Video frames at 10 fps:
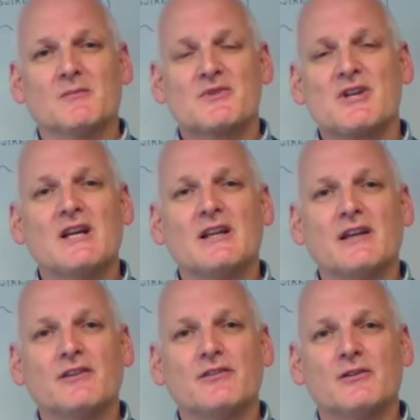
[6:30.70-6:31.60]

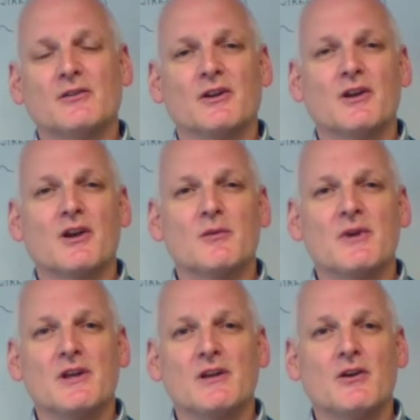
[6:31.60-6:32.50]
ceilings that are going to
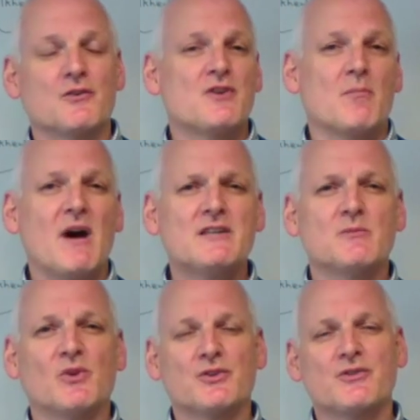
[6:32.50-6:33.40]
be contract matte
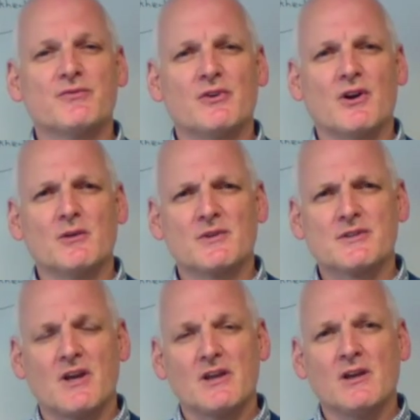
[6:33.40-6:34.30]
emulsion, for argument's
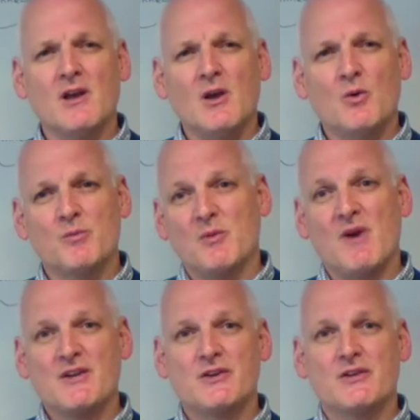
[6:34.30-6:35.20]
sake, would be
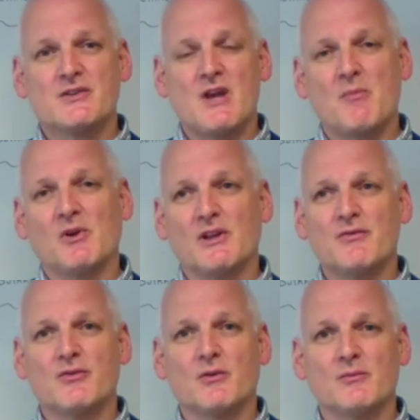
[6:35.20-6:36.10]
measured separately
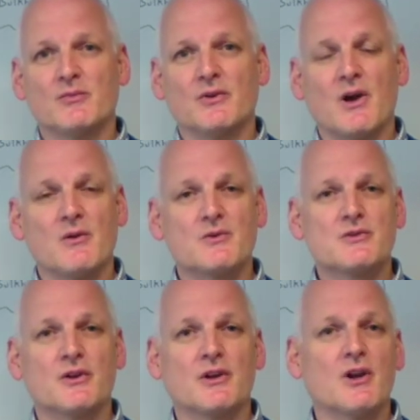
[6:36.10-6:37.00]
from
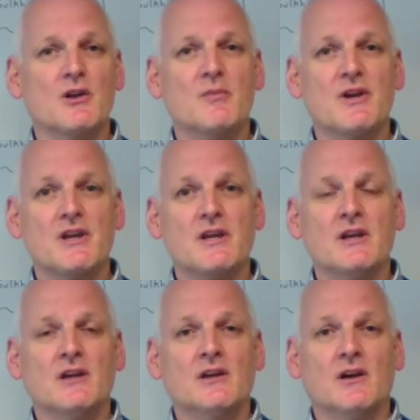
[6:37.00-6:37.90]
those that are going to be
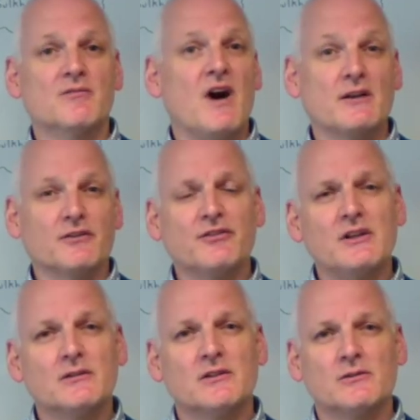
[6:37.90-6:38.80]
vinyl
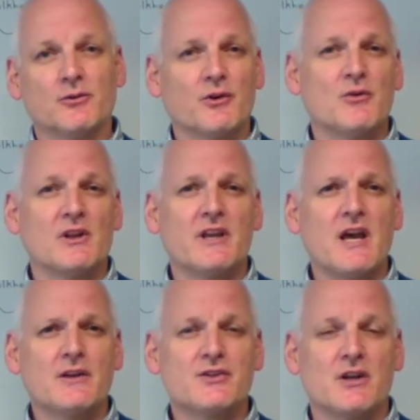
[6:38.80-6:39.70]
silk or acrylic
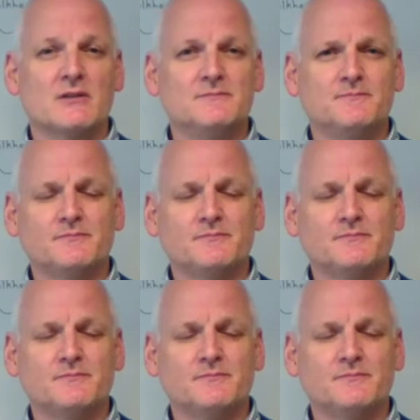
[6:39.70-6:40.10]
eggshell.